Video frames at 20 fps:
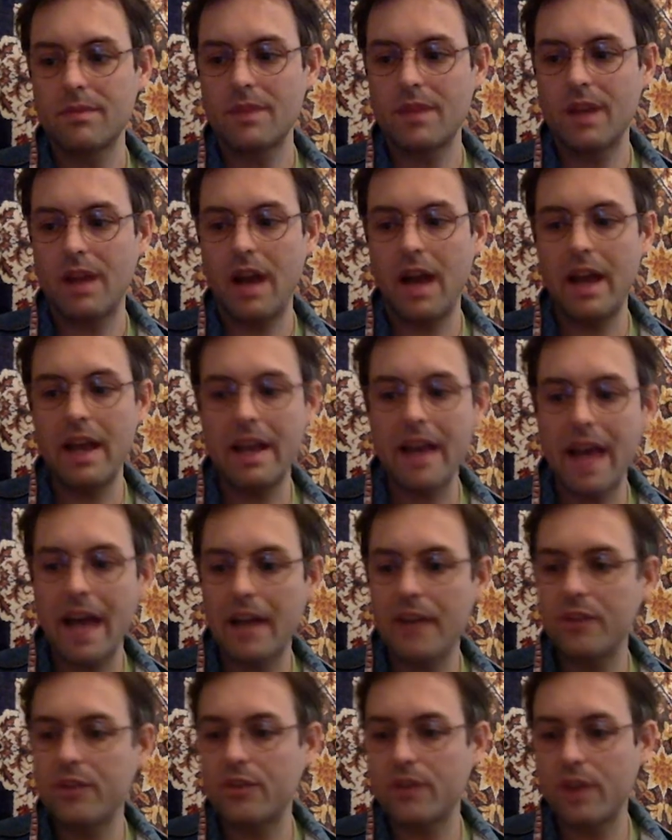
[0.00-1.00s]
I had
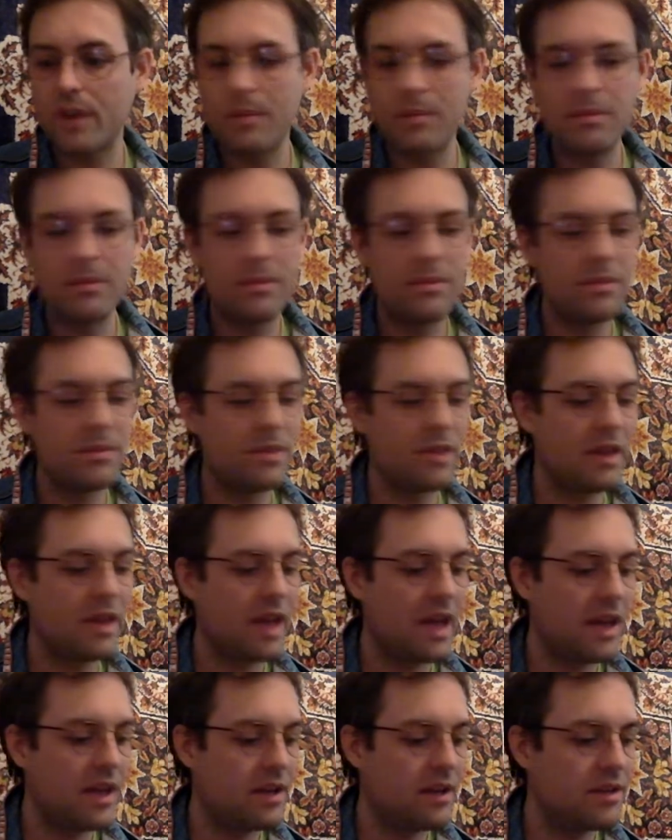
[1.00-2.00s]
had some
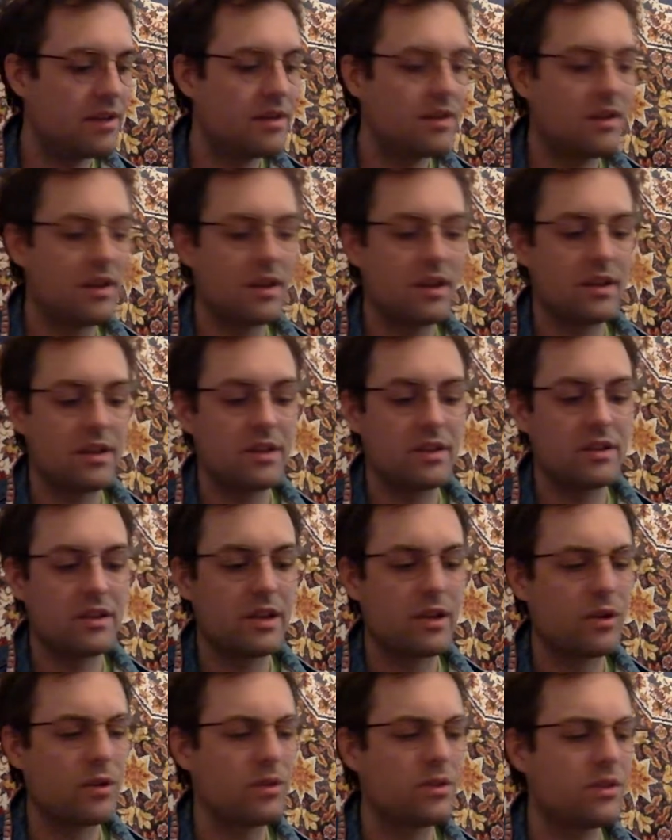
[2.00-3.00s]

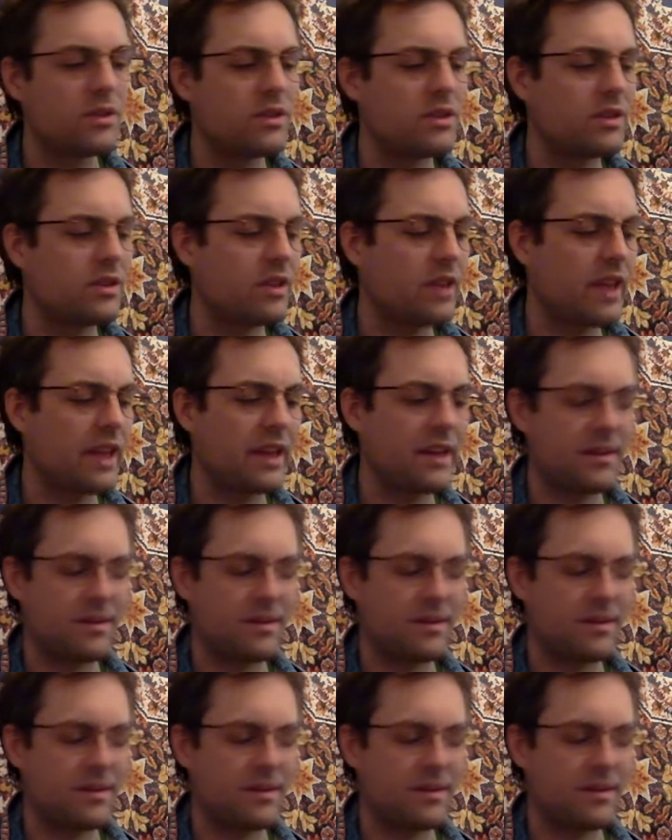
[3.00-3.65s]
little, like,